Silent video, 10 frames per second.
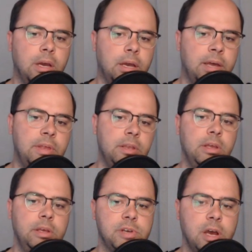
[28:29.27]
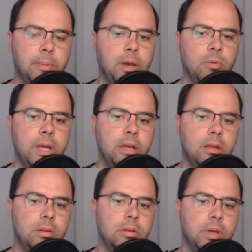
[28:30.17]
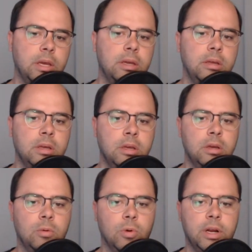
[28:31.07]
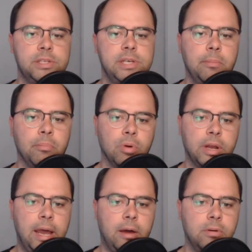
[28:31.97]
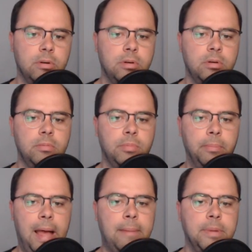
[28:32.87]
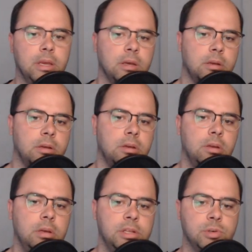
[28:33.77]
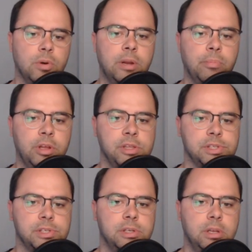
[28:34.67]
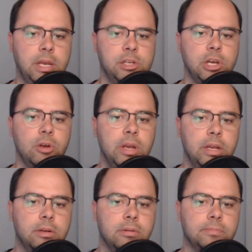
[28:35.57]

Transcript: And then they talk about, well, okay, we're going to take Brook out, put Bobby in, and Taurean Prince and AJ Green.